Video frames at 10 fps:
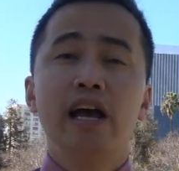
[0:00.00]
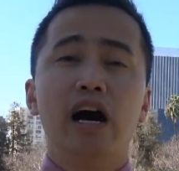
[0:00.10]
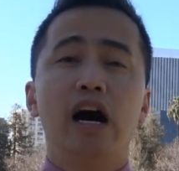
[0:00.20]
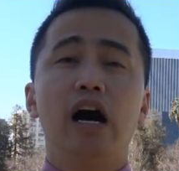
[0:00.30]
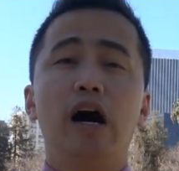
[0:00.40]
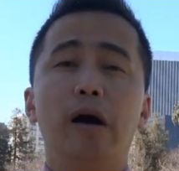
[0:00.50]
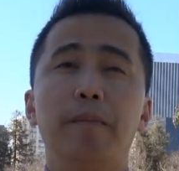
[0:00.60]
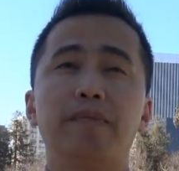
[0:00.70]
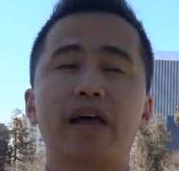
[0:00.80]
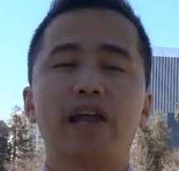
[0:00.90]

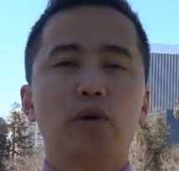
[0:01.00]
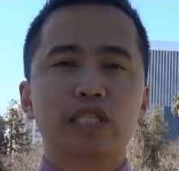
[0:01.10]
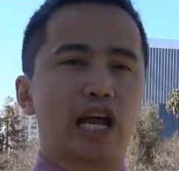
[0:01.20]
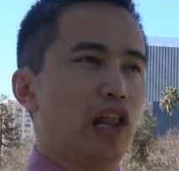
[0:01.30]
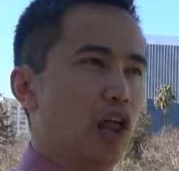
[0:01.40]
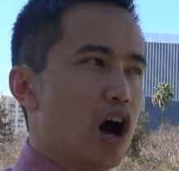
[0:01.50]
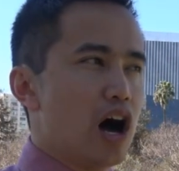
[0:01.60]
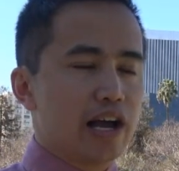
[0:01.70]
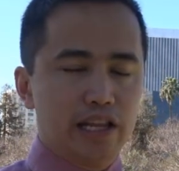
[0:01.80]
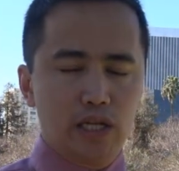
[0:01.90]
Um, I know it's kind of
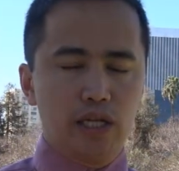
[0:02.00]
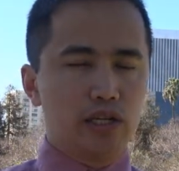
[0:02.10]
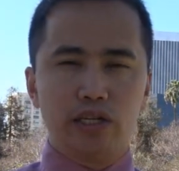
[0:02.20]
long and there,